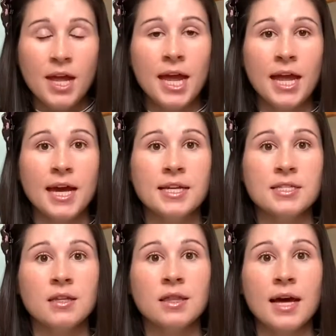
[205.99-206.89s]
and
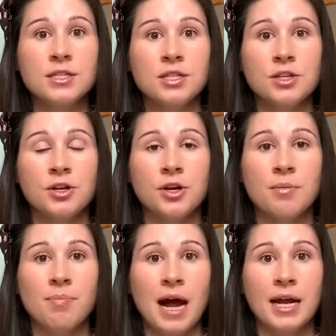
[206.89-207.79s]
let your
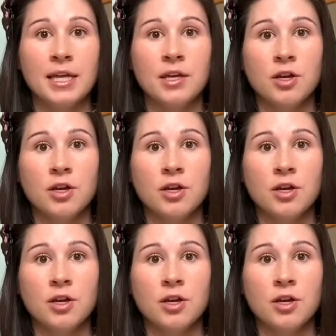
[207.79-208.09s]
body